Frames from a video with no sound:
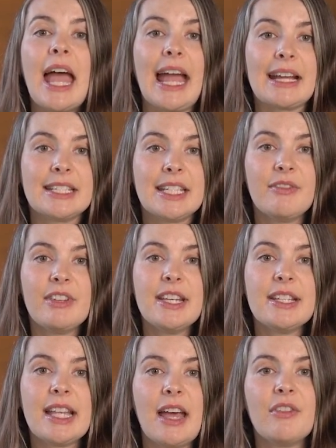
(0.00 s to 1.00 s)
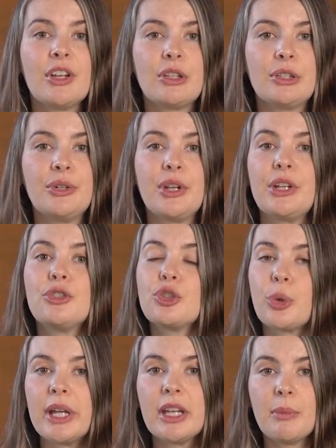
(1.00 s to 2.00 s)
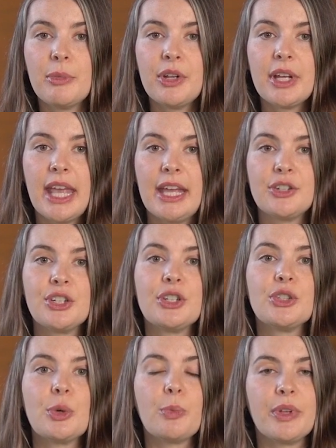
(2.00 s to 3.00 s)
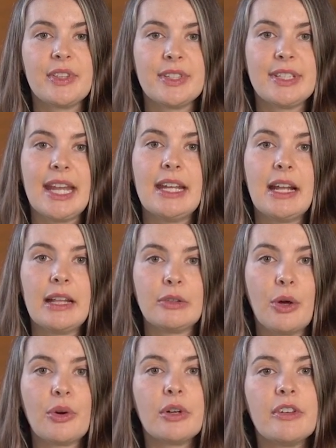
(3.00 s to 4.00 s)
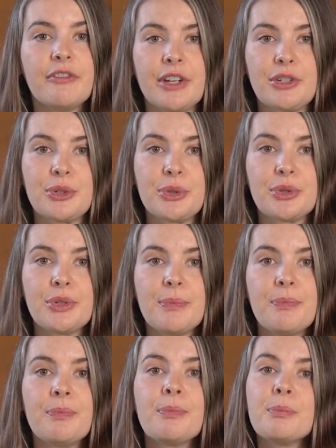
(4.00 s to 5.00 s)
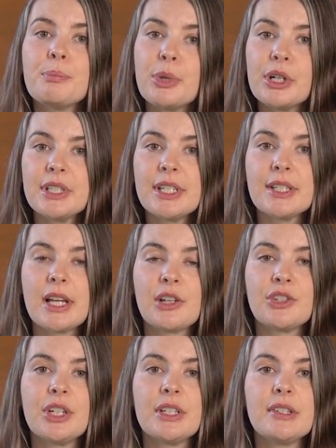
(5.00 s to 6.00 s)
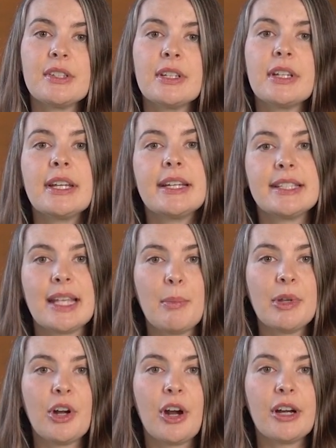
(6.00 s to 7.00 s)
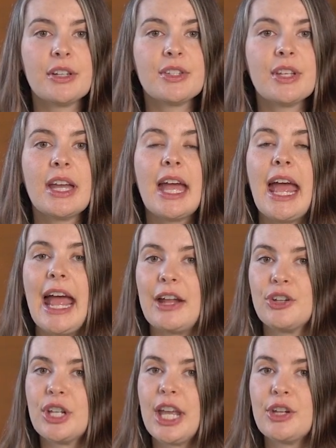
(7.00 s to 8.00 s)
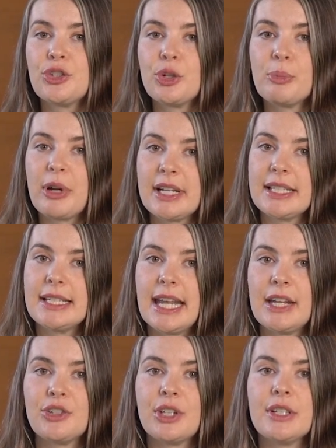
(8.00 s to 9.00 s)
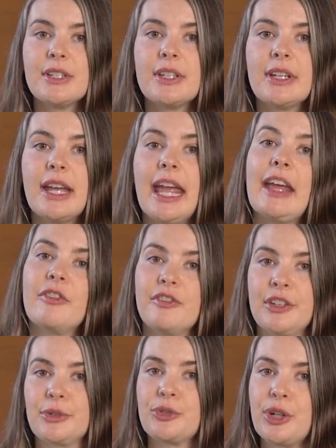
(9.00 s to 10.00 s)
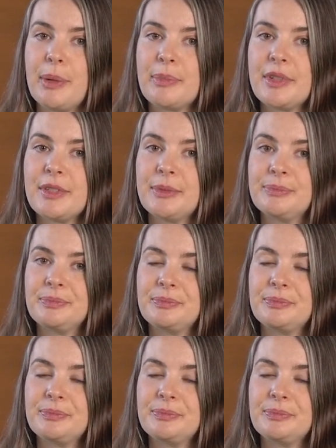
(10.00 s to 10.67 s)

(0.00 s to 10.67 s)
Activities have included joint communications with state and local officials, book discussions, seminars, educational presentations, and field trips.